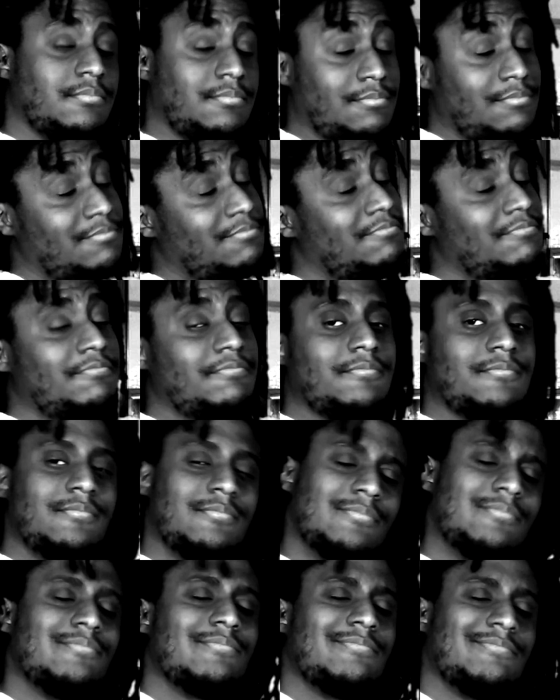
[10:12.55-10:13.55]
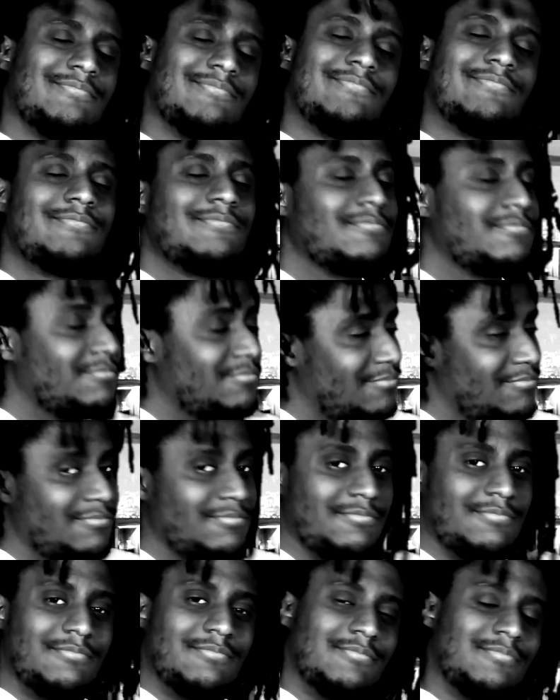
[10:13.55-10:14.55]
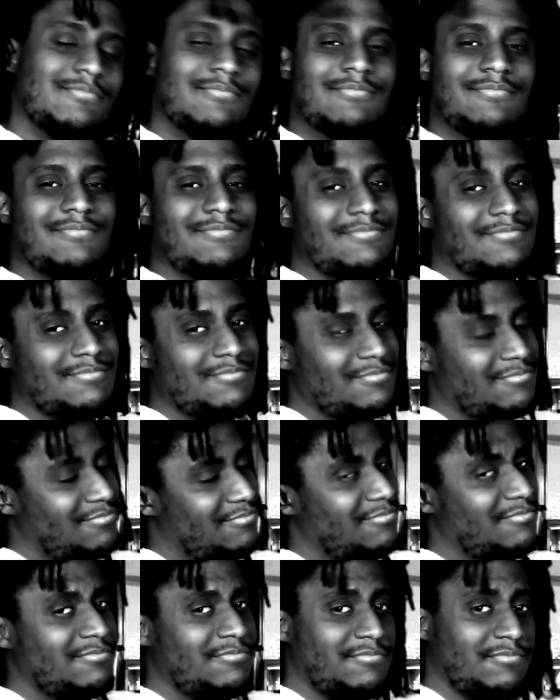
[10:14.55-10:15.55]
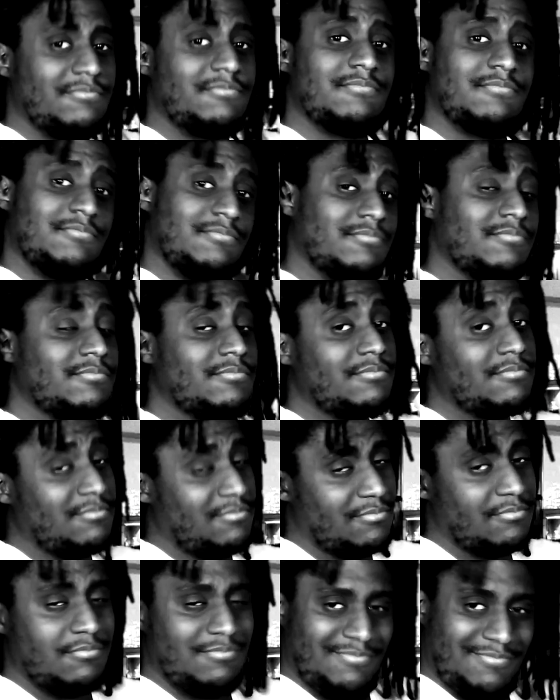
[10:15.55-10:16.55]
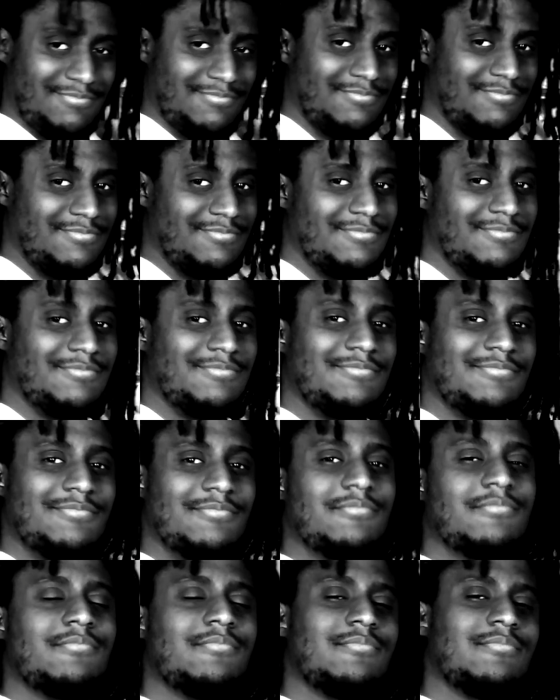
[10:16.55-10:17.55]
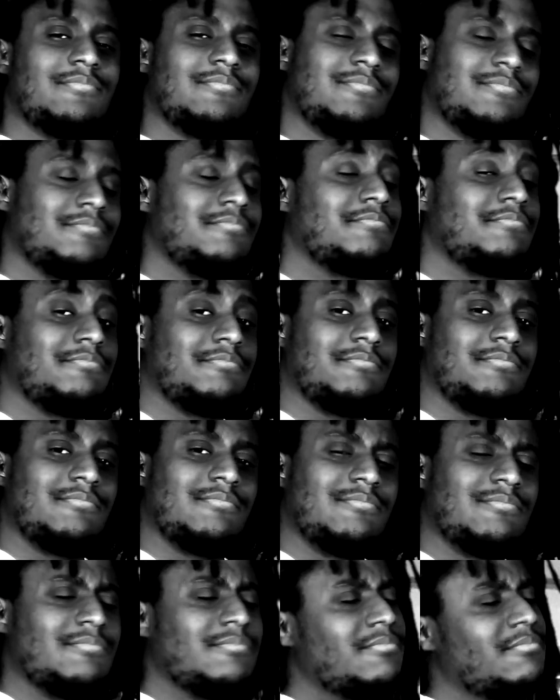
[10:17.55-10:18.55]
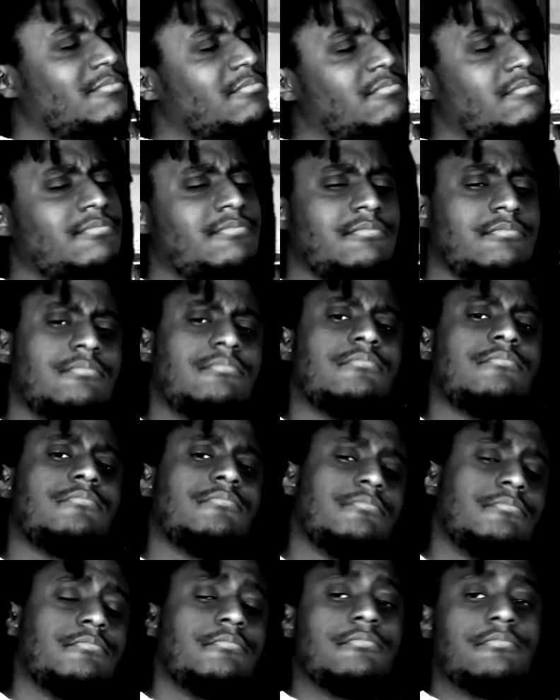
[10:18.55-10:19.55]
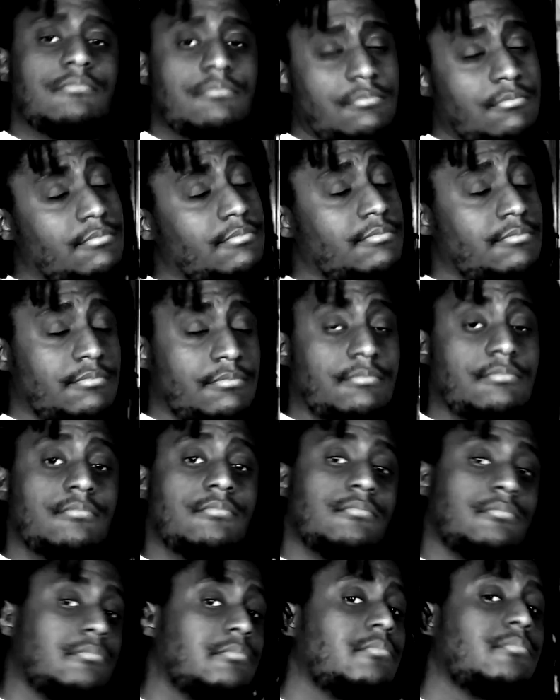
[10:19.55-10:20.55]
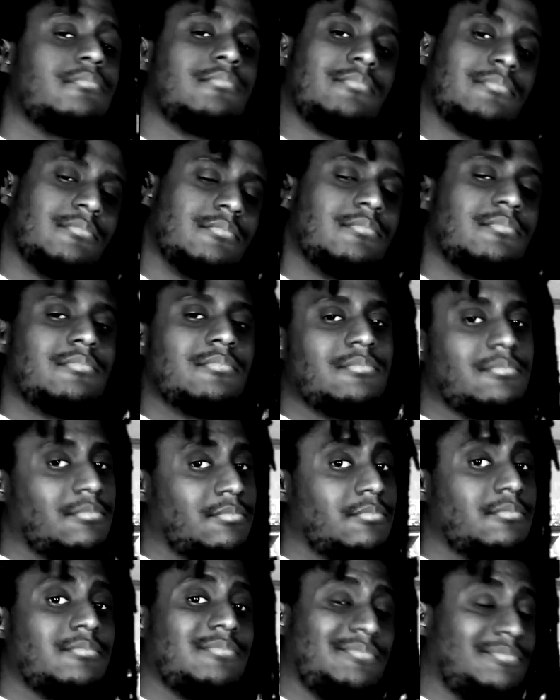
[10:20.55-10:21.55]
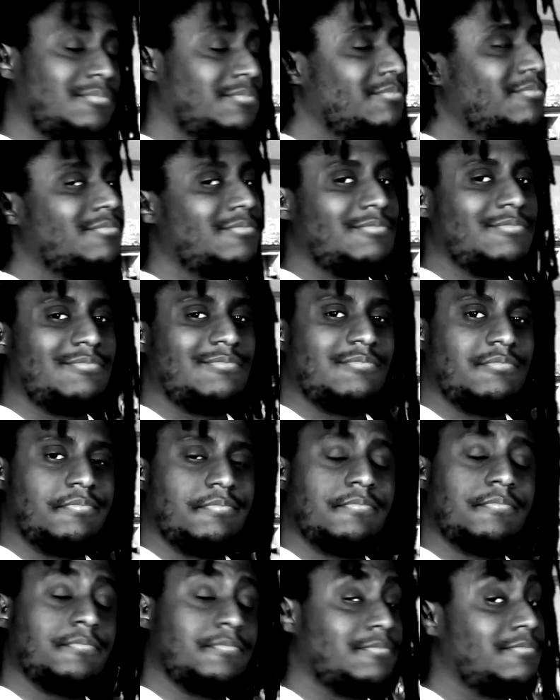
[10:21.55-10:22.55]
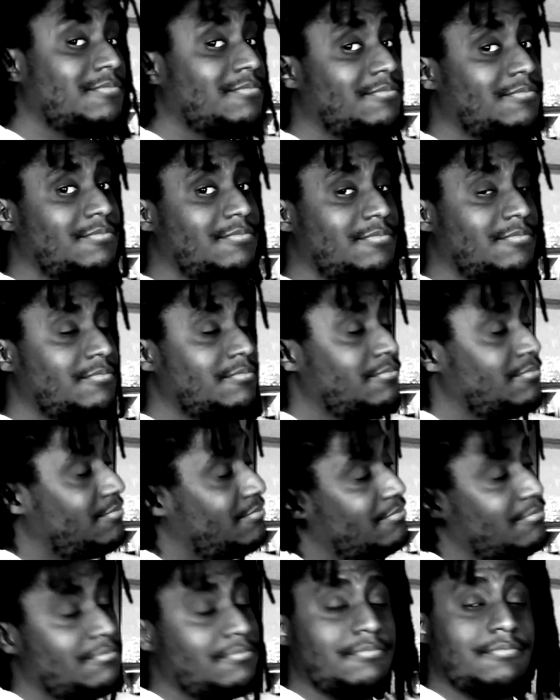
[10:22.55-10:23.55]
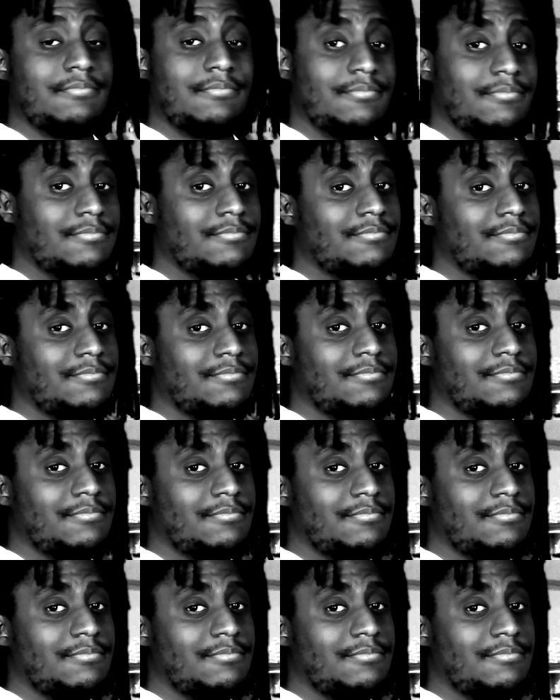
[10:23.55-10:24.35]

And that's the end. Thank you for watching. Leave a like, comment about any of the shows I mentioned, and make sweet love to that subscribe button while you're at it. Also, join the Discord and consider donating to my Patreon for only $1. And always remember, it's just a thought.